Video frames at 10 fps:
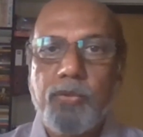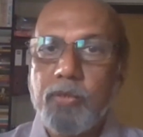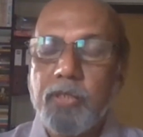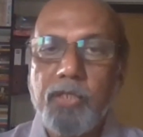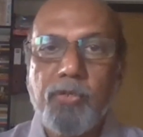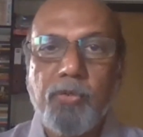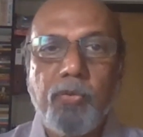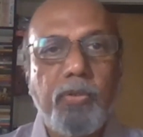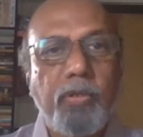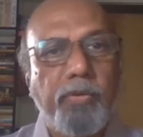to
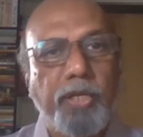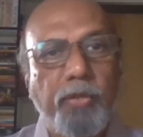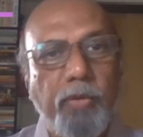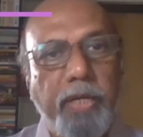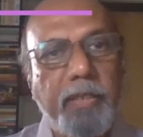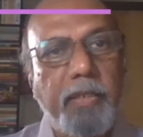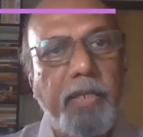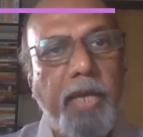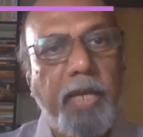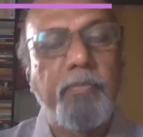control, regulate,
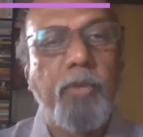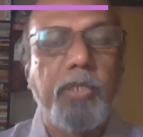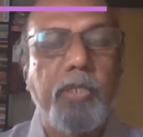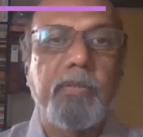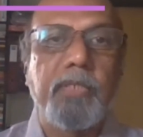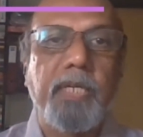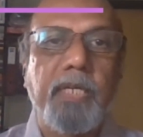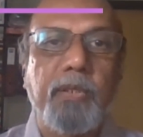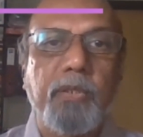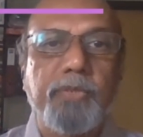and monitor the
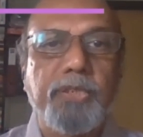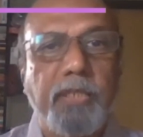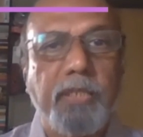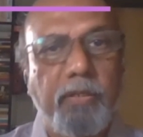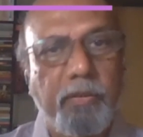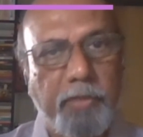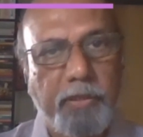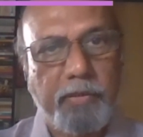health of its economy.